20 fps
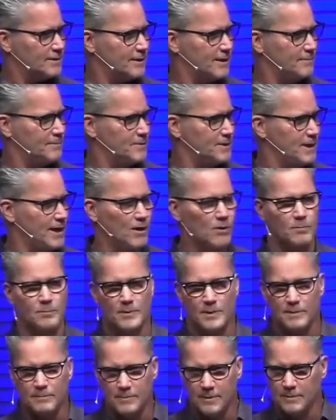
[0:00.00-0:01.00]
Can't be
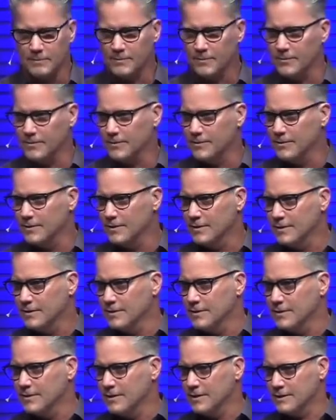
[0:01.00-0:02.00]
helping people
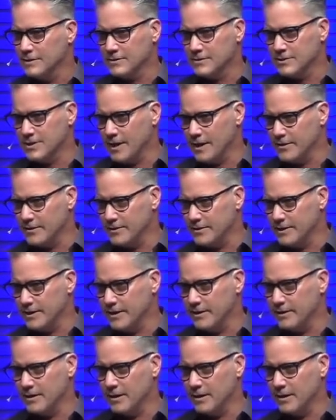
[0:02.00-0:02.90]
on Saturday.